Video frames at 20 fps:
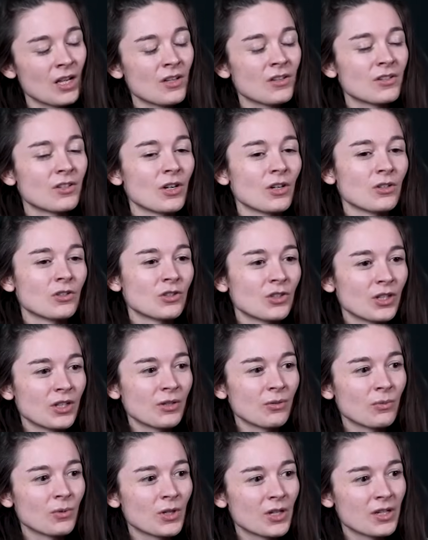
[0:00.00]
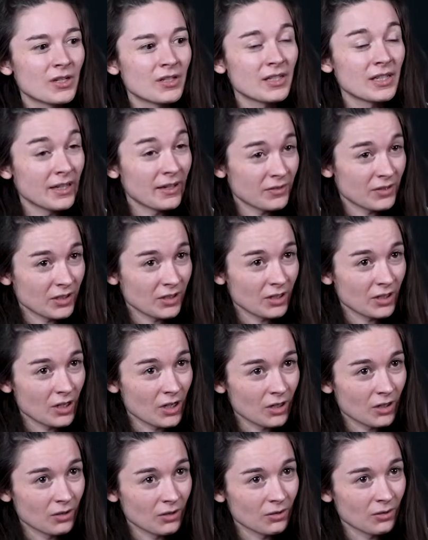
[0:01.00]
So she was a lieutenant
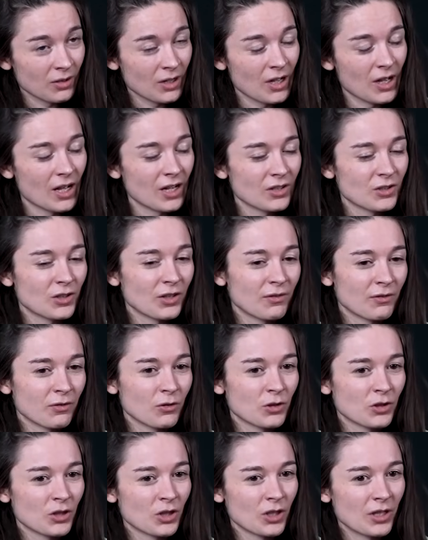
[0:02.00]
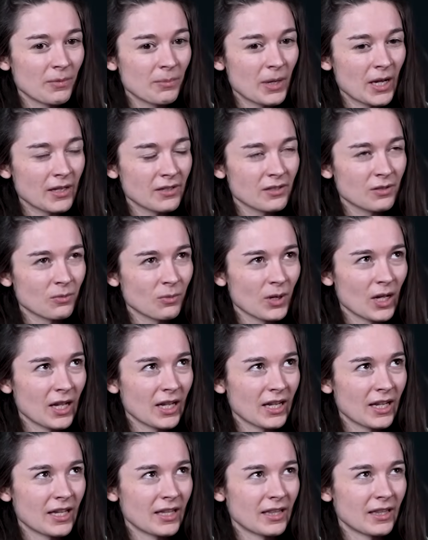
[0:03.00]
colonel. She unfortunately passed
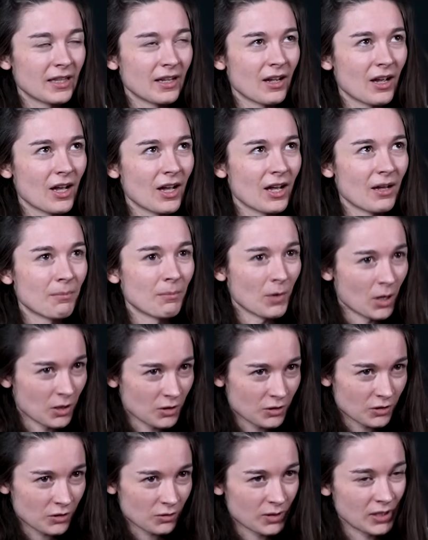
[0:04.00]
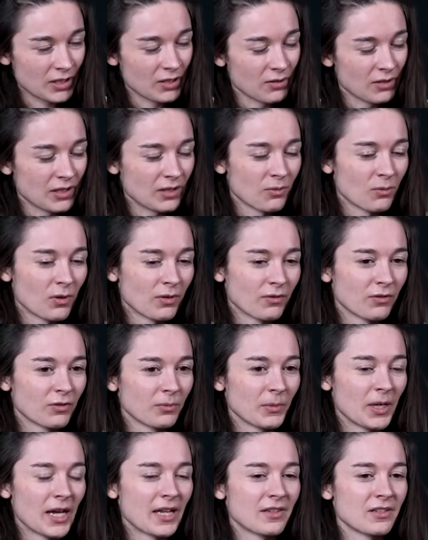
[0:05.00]
away in March 2021
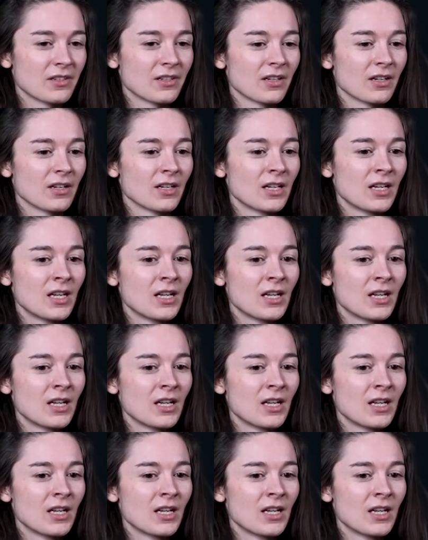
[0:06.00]
from cancer.